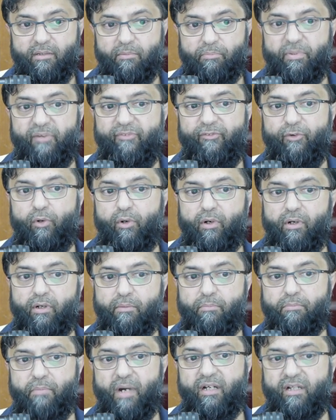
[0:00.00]
before
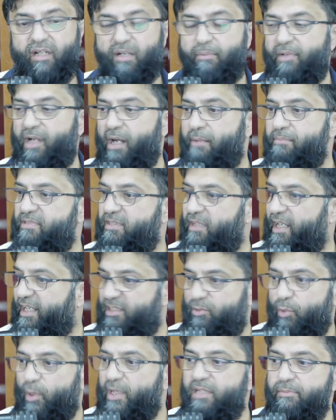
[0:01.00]
Maghrib comes
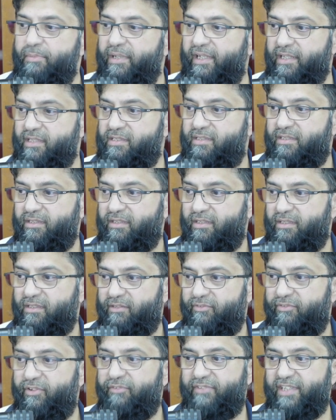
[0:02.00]
like 20 minutes,
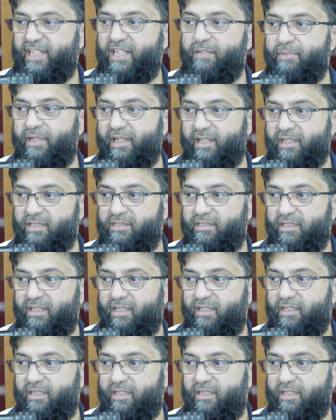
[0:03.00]
15 minutes.